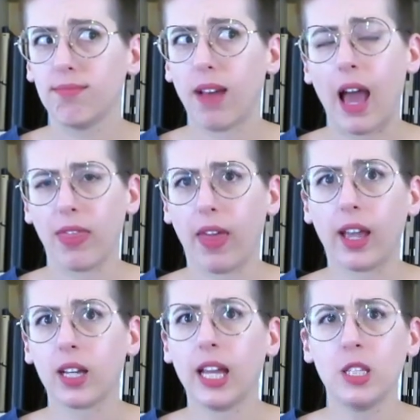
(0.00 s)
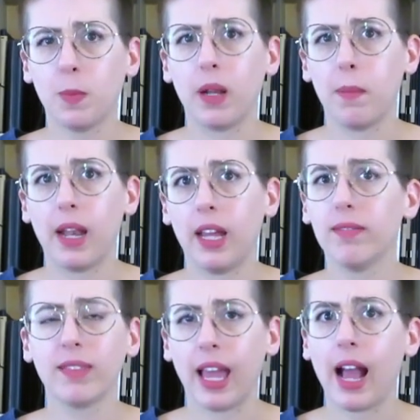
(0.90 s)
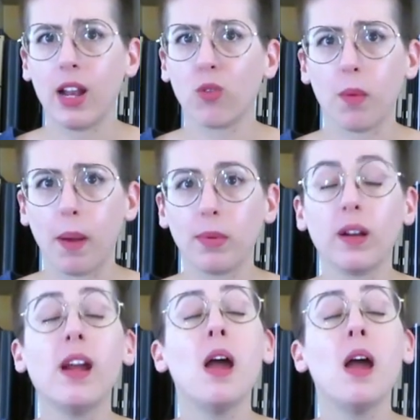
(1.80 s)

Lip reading: I think it's been a minute, like I don't remember.